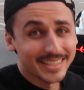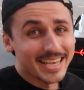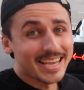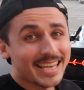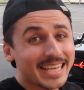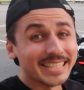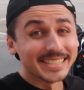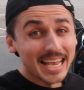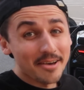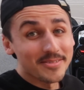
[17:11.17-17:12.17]
thing is
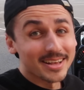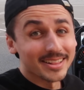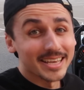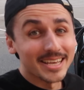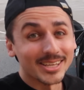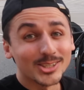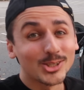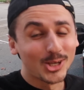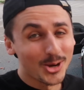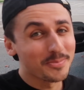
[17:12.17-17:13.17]
definitely
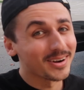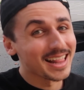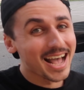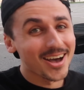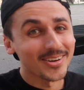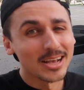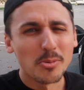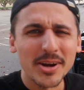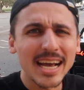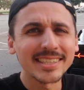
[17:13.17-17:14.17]
super loud.
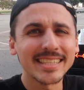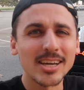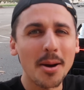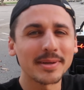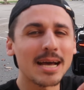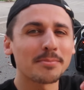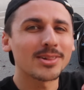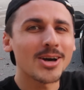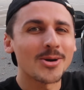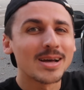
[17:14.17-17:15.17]
What do you guys think? Comment down
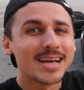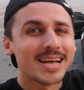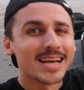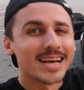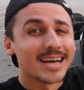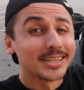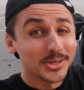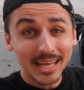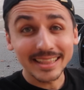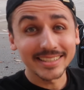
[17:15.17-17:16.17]
below. Do
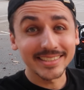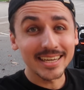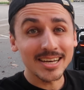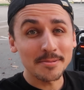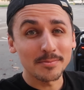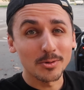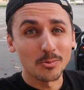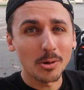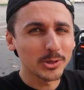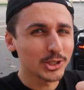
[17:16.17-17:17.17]
you like the setup?
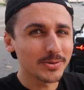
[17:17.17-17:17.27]
What would you